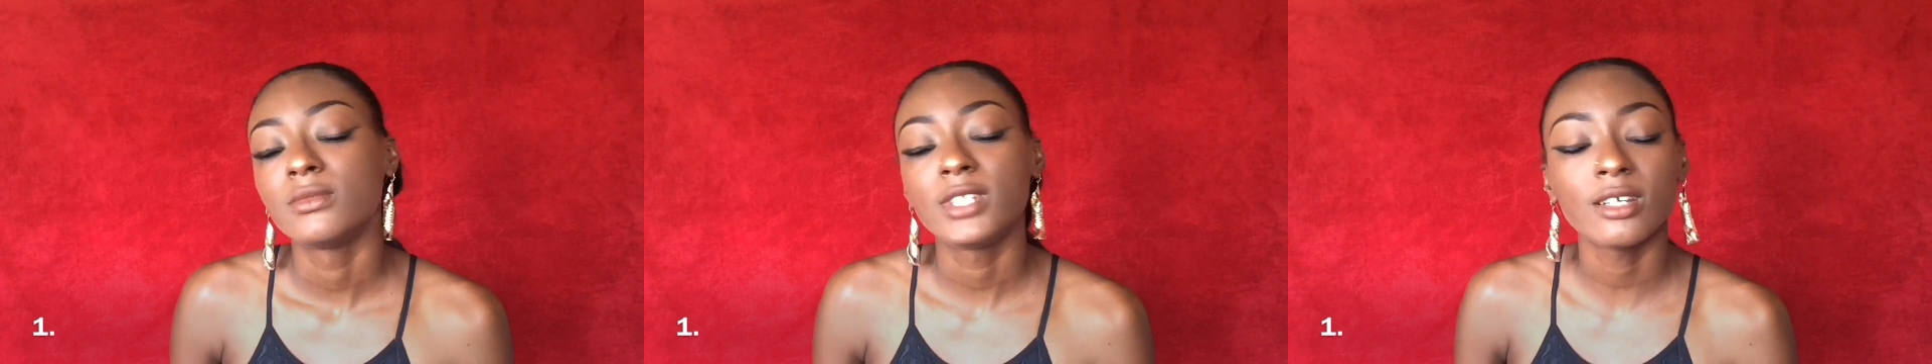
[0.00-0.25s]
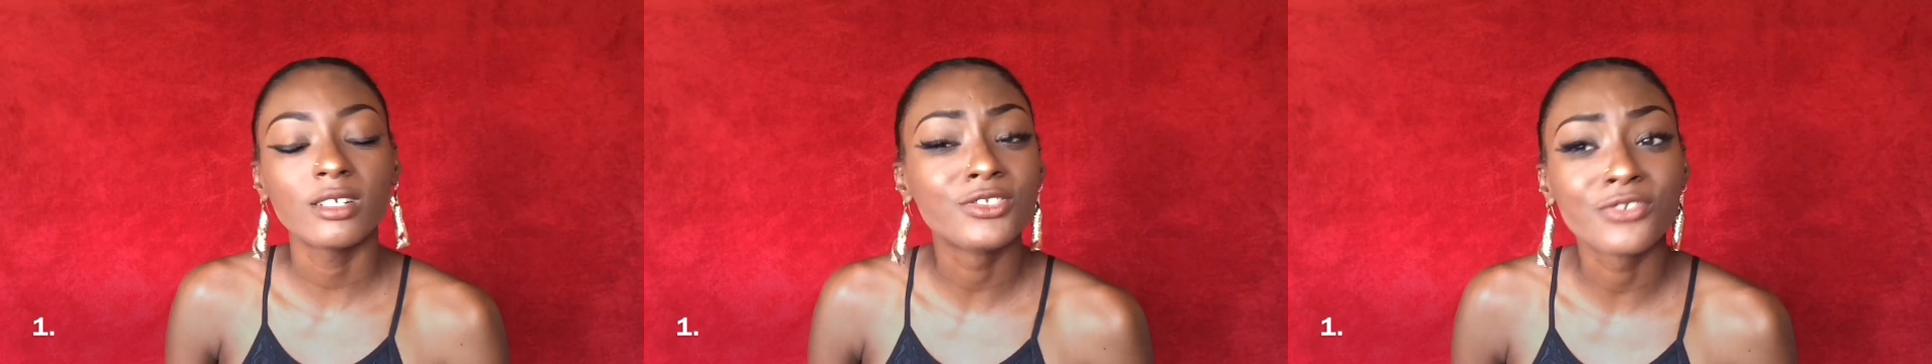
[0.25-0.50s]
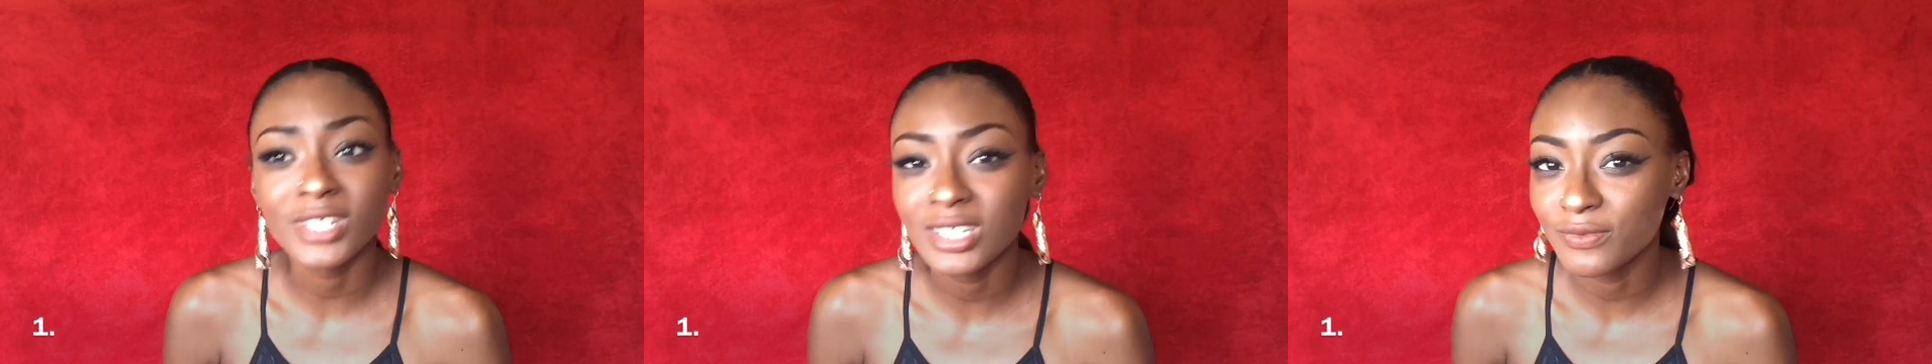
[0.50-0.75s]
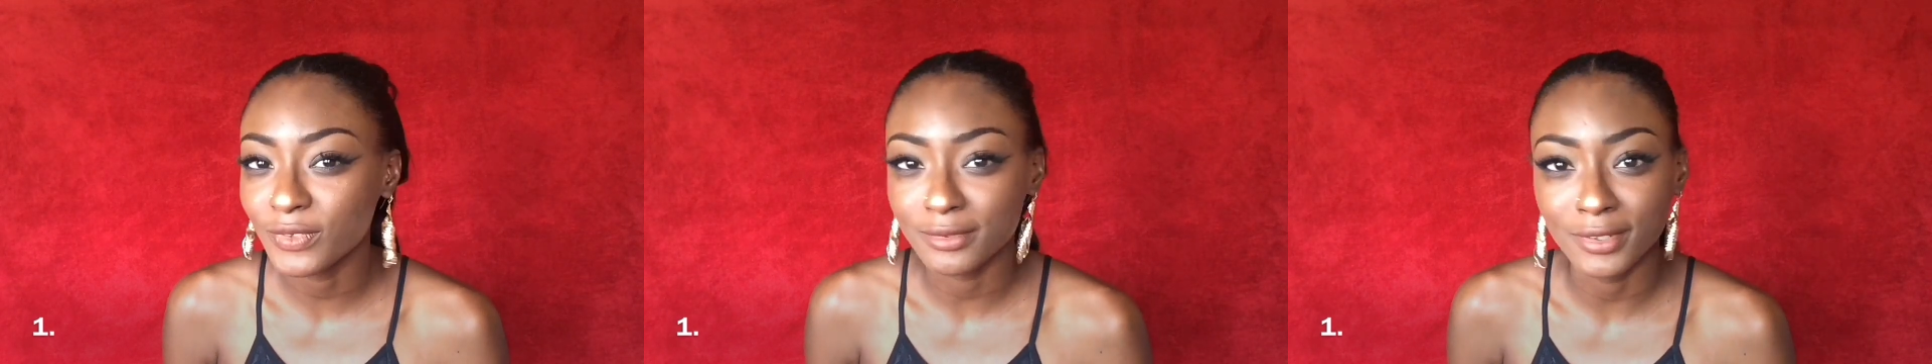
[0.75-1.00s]
Take a
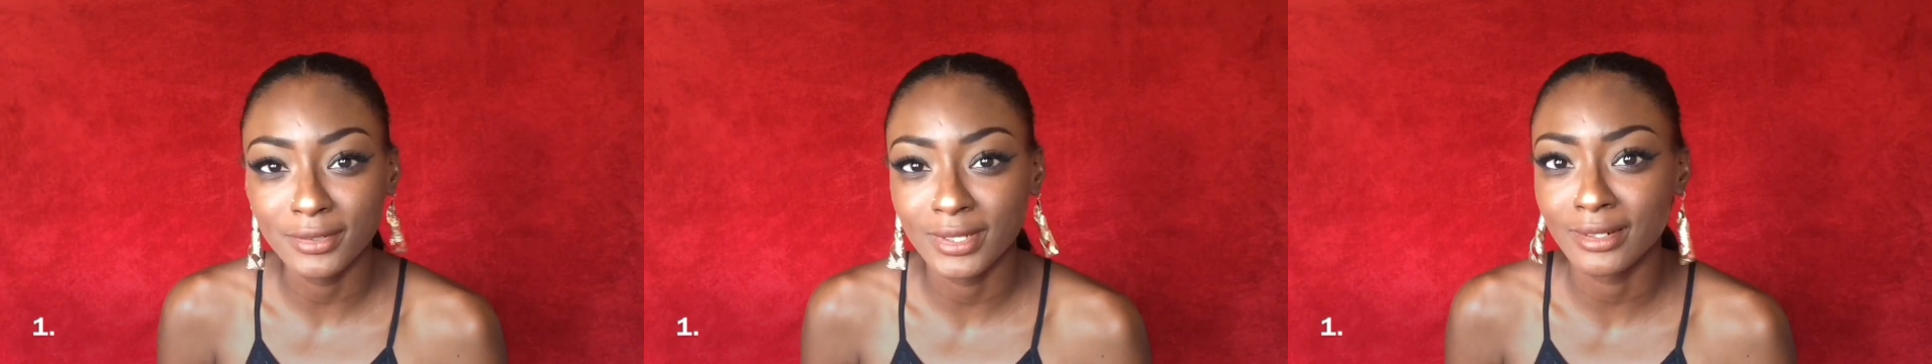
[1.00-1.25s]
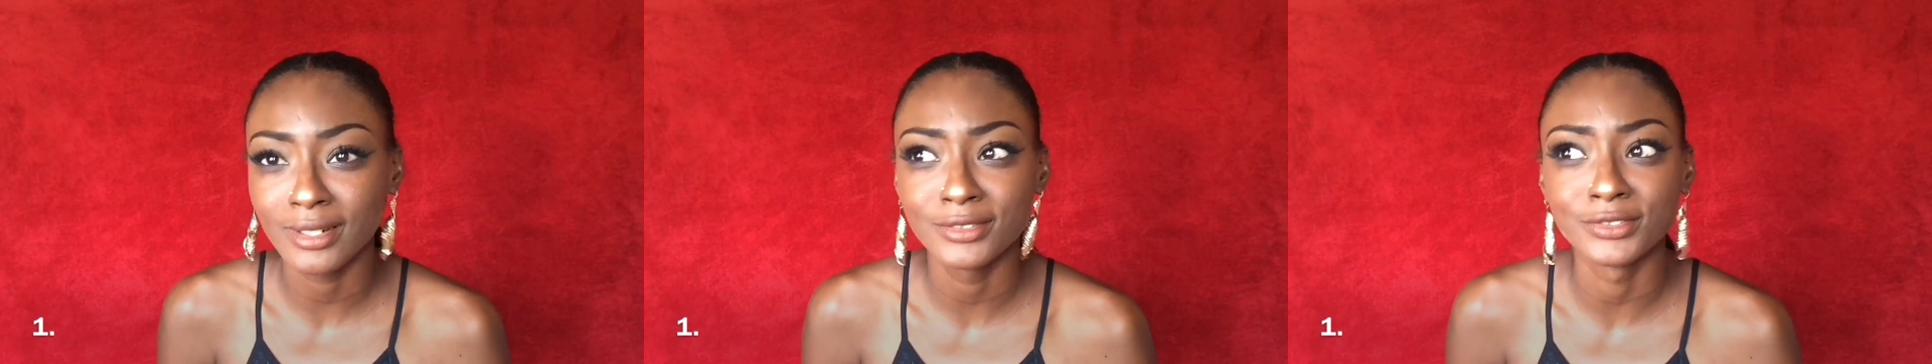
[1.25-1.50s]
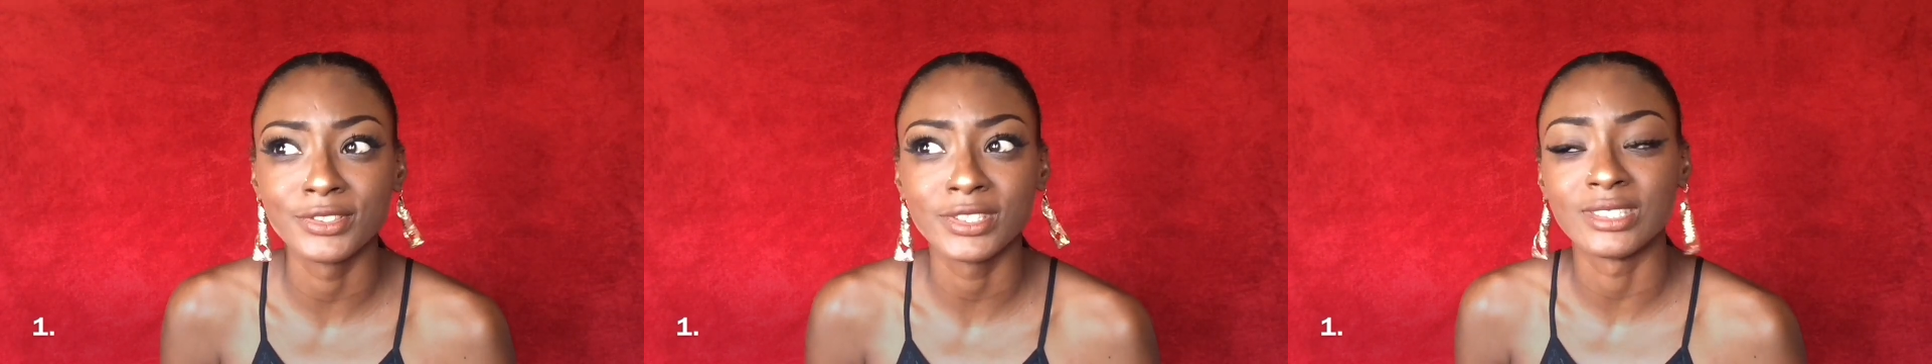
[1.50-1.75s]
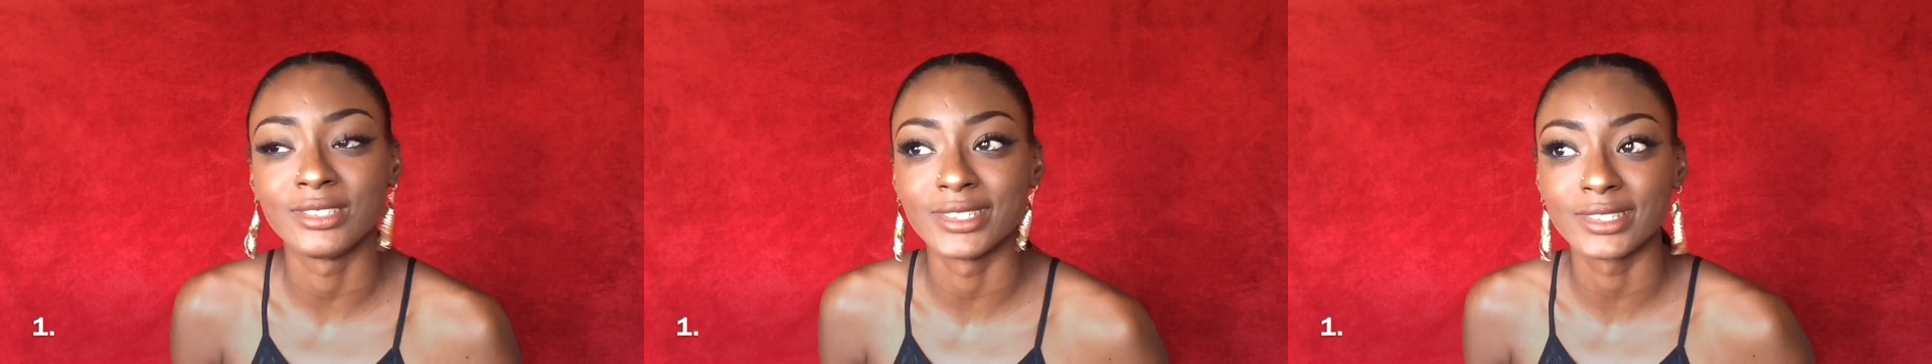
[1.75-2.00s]
drive around the country,
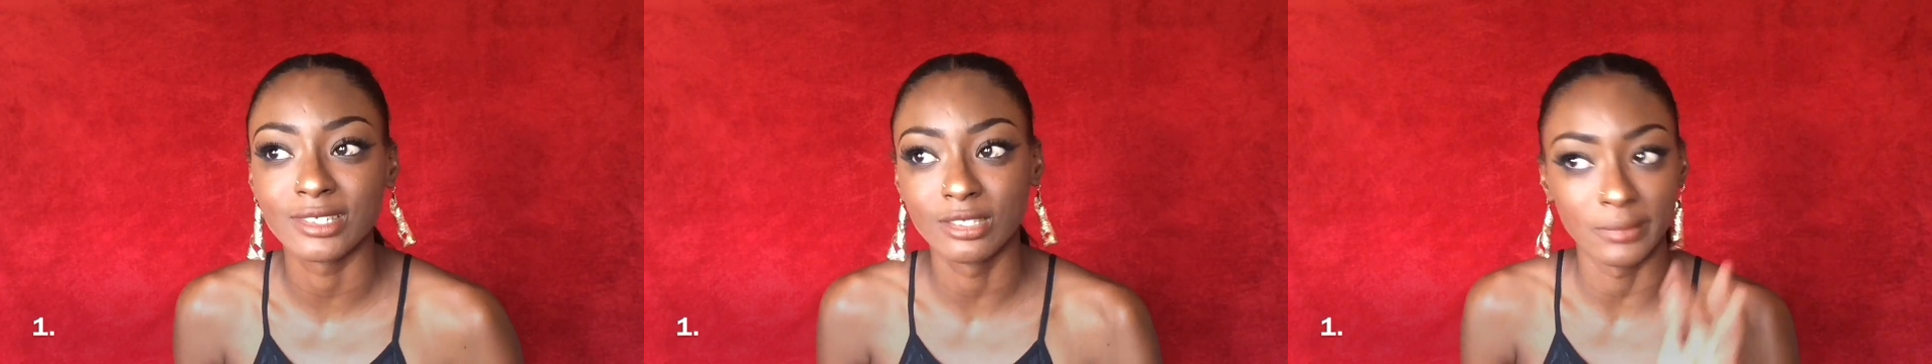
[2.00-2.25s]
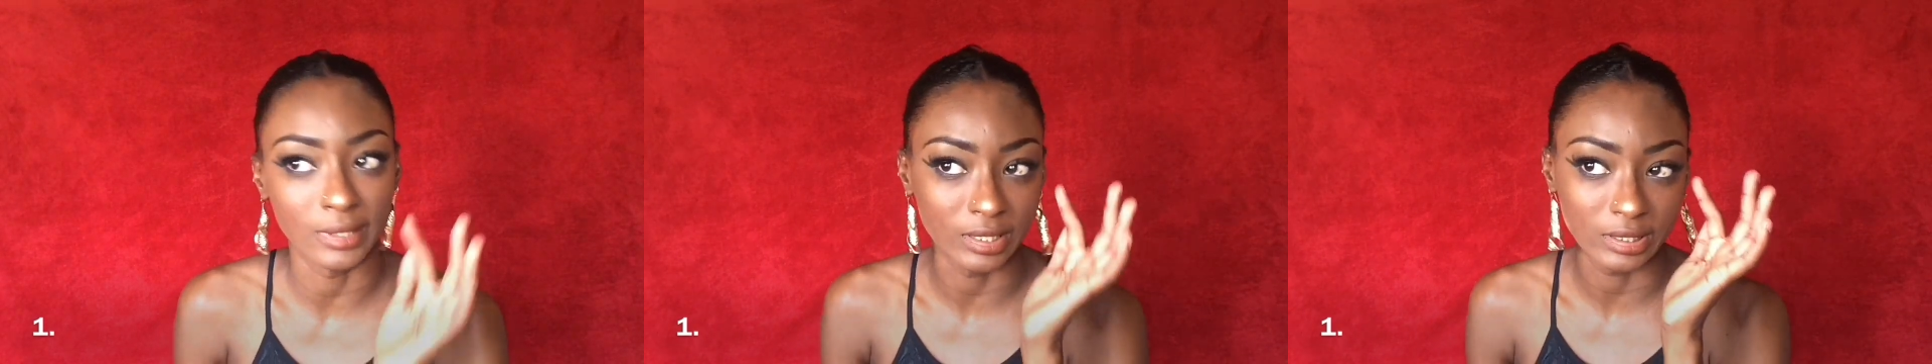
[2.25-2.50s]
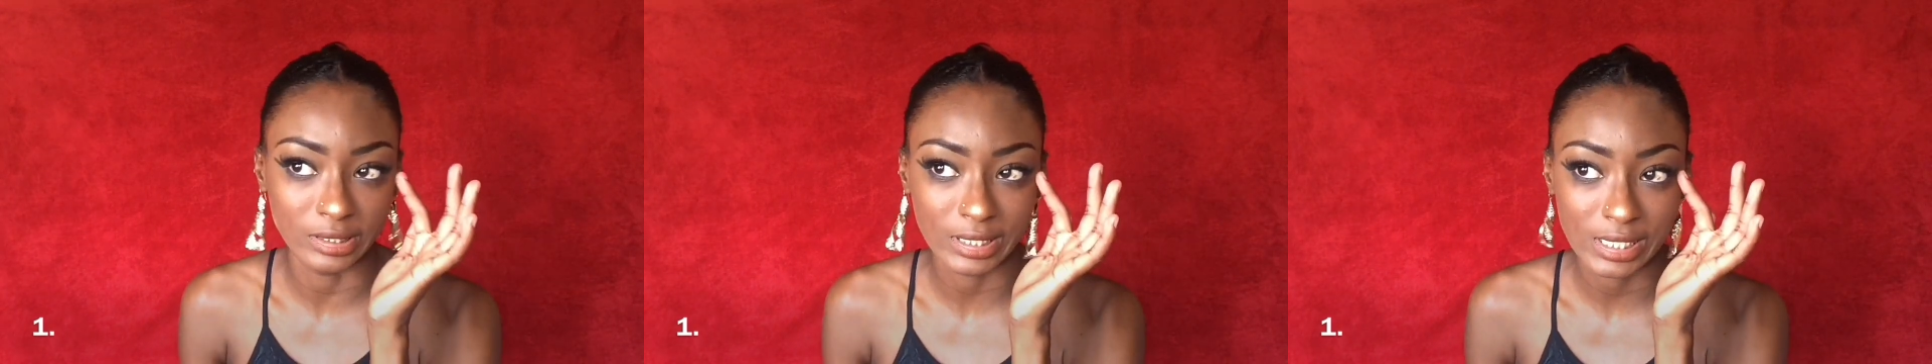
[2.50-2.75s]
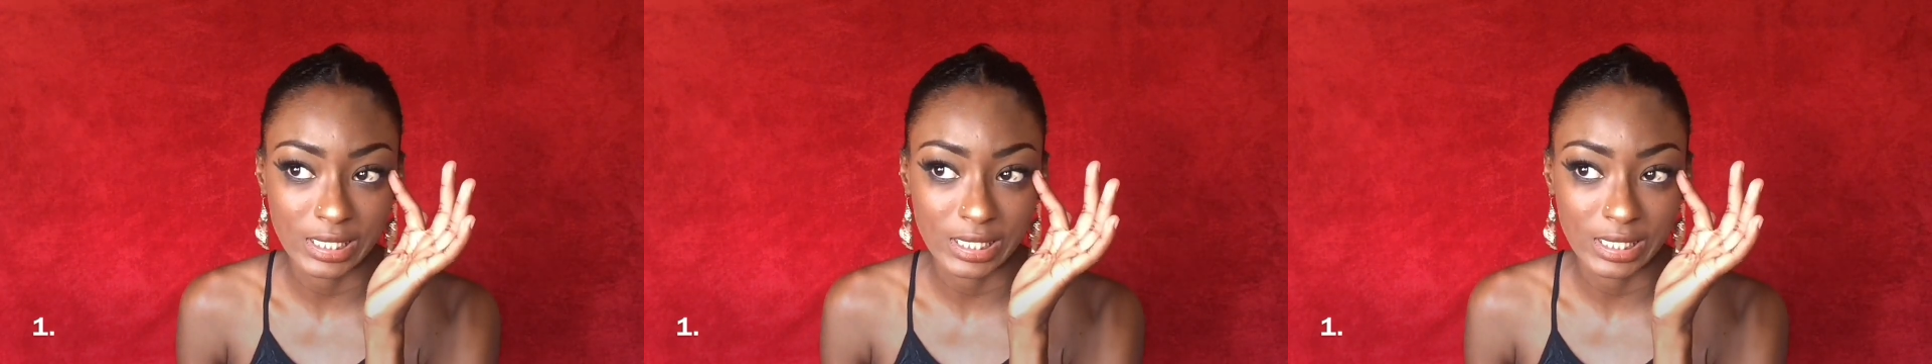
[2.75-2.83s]
it's just going to be like